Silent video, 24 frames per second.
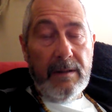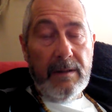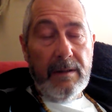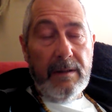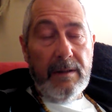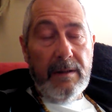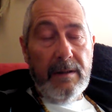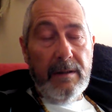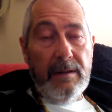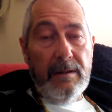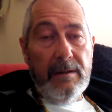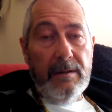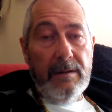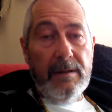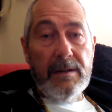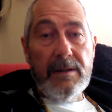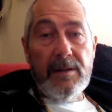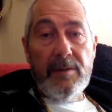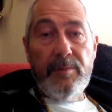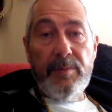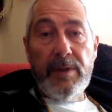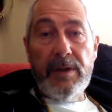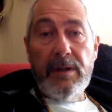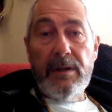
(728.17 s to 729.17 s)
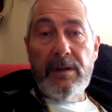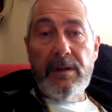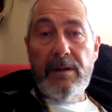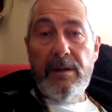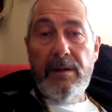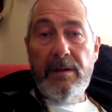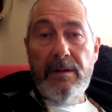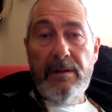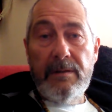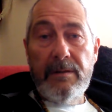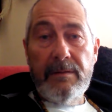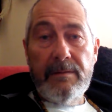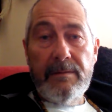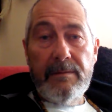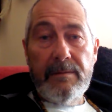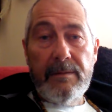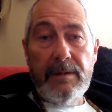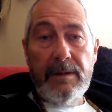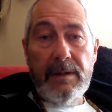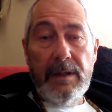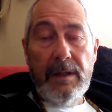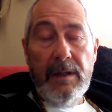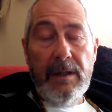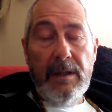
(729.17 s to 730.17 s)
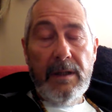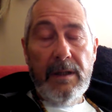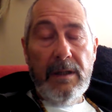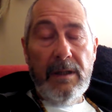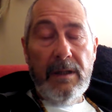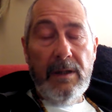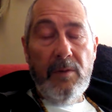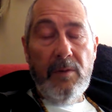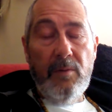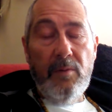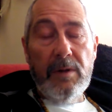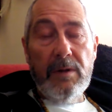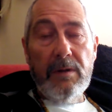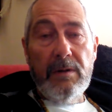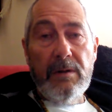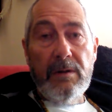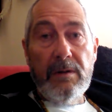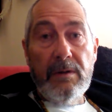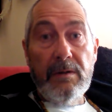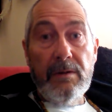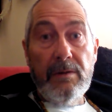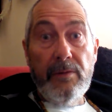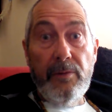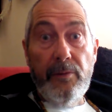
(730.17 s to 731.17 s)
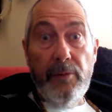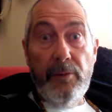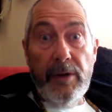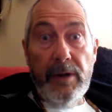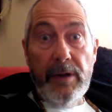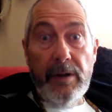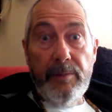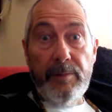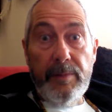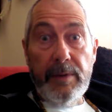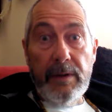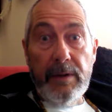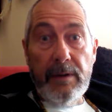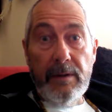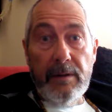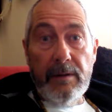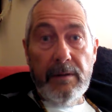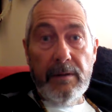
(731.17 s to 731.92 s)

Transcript: He disappeared. He will reappear.